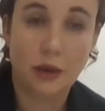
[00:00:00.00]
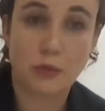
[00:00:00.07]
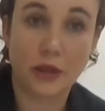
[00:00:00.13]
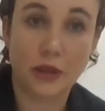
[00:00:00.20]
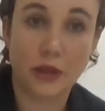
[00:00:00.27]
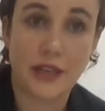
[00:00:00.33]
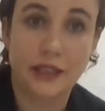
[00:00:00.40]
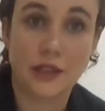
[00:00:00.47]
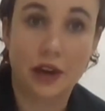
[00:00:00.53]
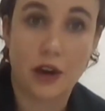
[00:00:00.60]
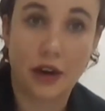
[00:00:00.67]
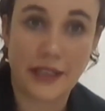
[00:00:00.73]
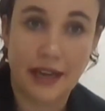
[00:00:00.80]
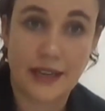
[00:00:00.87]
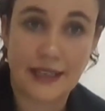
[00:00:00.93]
blood and
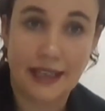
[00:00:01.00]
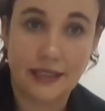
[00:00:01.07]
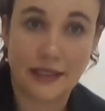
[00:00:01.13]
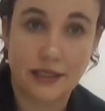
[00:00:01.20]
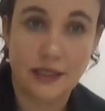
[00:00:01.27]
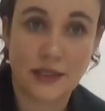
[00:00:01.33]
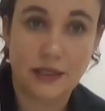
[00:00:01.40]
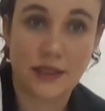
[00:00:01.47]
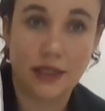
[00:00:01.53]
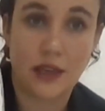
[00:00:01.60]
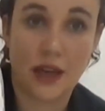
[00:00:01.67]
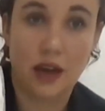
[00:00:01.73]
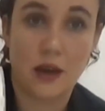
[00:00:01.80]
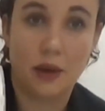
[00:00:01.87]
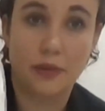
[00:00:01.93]
cardiac cases,
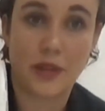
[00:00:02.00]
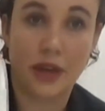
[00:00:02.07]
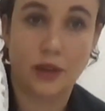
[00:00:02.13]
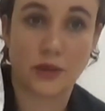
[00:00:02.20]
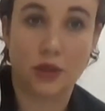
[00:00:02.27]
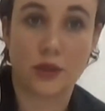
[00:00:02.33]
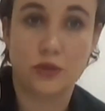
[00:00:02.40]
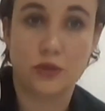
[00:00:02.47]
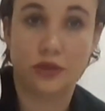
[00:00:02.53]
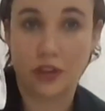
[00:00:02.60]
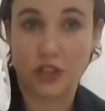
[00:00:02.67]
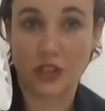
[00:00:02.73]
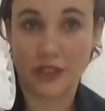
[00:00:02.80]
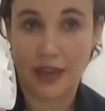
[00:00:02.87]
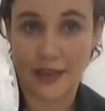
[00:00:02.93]
that also
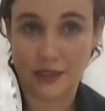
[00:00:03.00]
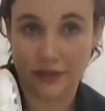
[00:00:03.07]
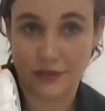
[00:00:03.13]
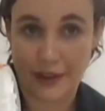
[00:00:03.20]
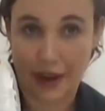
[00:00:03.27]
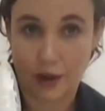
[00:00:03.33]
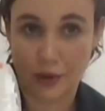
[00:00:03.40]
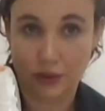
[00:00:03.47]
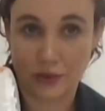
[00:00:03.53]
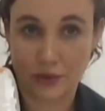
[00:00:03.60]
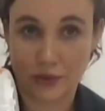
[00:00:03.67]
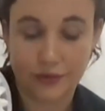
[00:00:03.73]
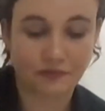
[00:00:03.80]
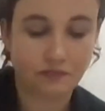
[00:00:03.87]
functions as a valve.